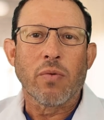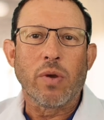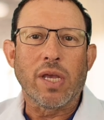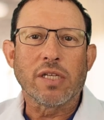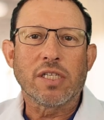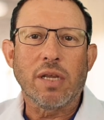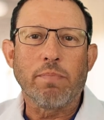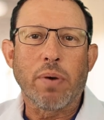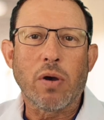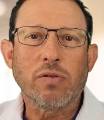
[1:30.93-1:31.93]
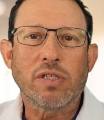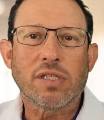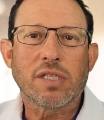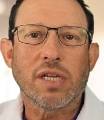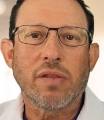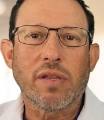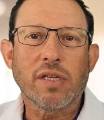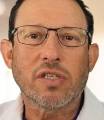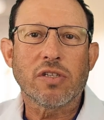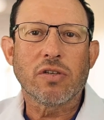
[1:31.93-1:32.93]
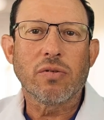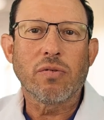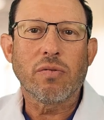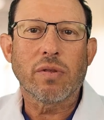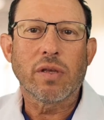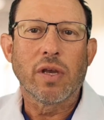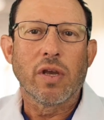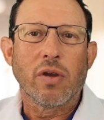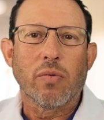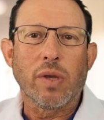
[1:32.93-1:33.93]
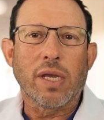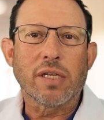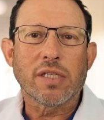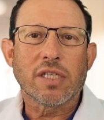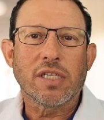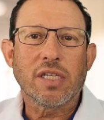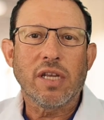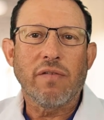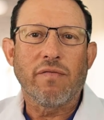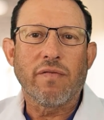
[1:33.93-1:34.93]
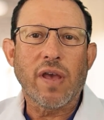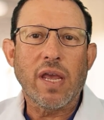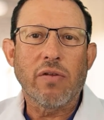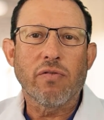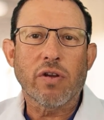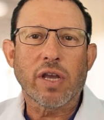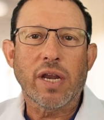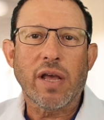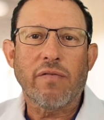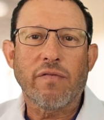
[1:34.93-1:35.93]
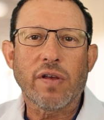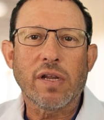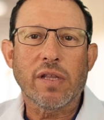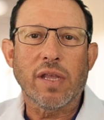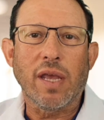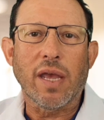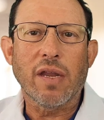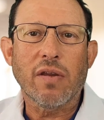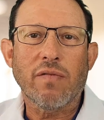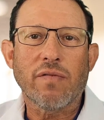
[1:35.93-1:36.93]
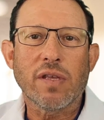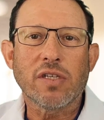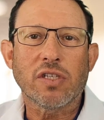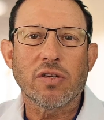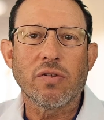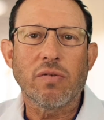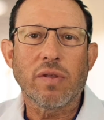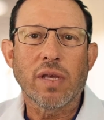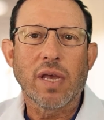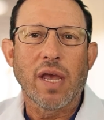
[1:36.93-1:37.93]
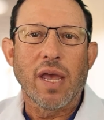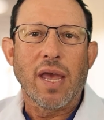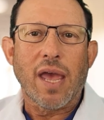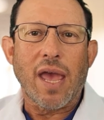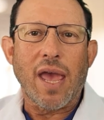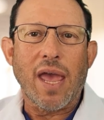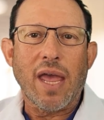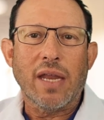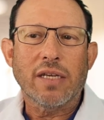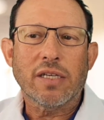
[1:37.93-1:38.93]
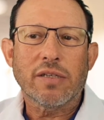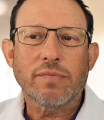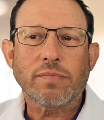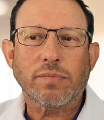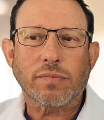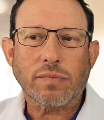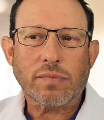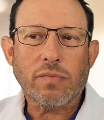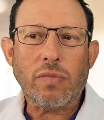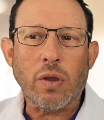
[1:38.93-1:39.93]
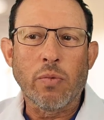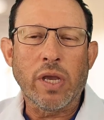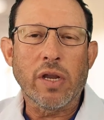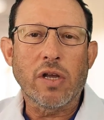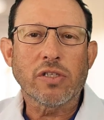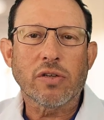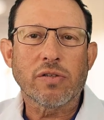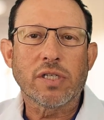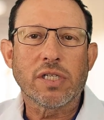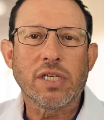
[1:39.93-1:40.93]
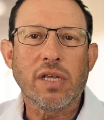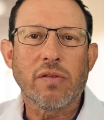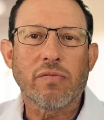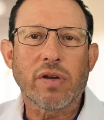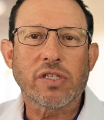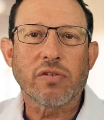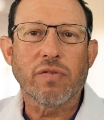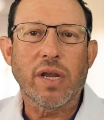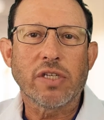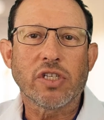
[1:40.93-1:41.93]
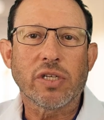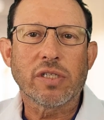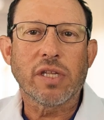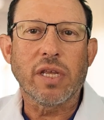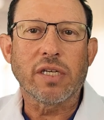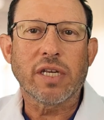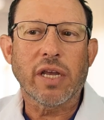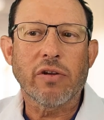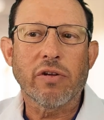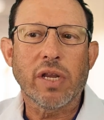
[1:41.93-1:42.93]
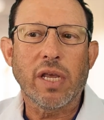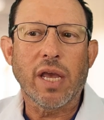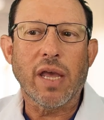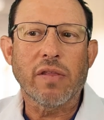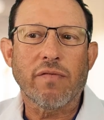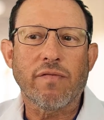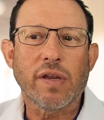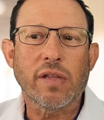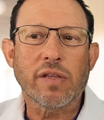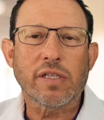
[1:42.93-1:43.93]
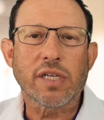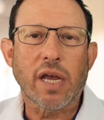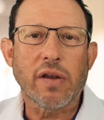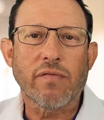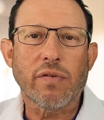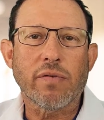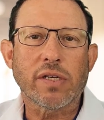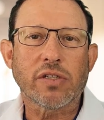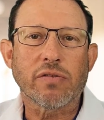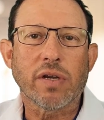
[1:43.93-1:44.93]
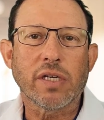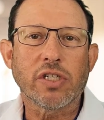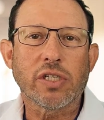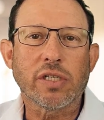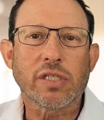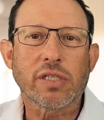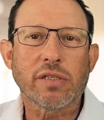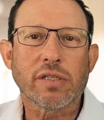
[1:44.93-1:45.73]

We can see posts in this tooth. We can see vague root canal fill at the end of this tooth. And we can also see the restorations, the integrity, and the fit at the side of the restorations.